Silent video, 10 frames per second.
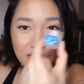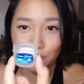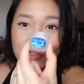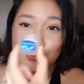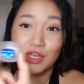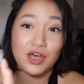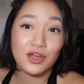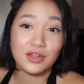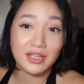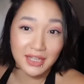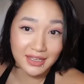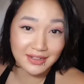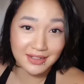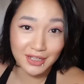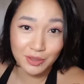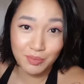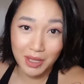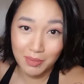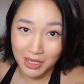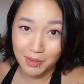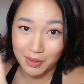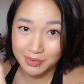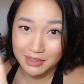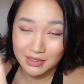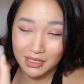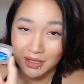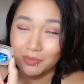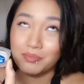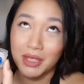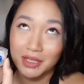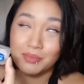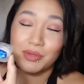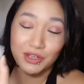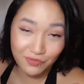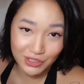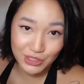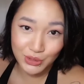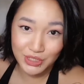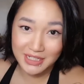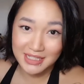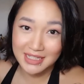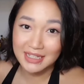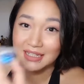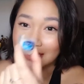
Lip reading: If you saw again in my makeup and makeup inventories,